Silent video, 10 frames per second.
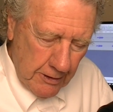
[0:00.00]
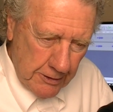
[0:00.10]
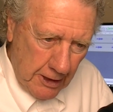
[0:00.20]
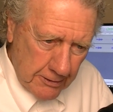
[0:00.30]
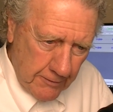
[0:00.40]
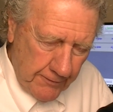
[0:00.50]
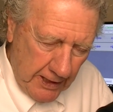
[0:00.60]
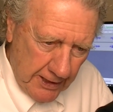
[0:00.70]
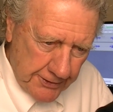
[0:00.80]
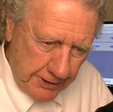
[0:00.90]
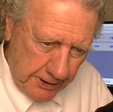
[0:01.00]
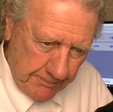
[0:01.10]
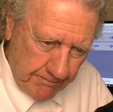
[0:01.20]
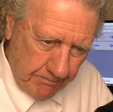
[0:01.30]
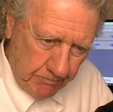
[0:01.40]
Dr. Fauci
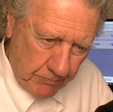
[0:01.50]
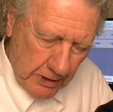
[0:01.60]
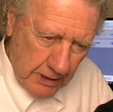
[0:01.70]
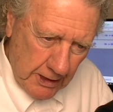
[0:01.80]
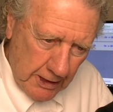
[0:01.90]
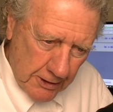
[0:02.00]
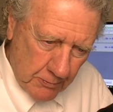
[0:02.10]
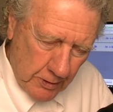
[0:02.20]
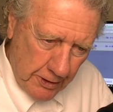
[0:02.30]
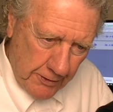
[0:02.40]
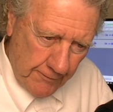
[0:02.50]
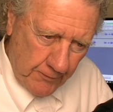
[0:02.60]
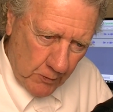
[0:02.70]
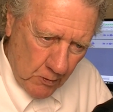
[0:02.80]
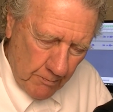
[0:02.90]
is one of the
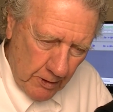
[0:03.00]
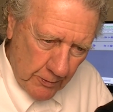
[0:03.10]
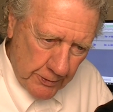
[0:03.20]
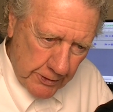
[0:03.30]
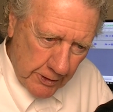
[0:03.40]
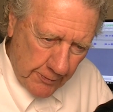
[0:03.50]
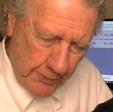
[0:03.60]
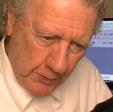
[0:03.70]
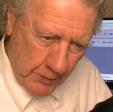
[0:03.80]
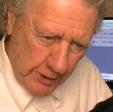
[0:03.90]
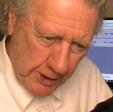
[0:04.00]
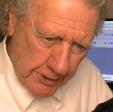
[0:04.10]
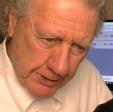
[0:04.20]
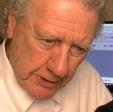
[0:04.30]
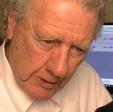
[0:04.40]
foremost authorities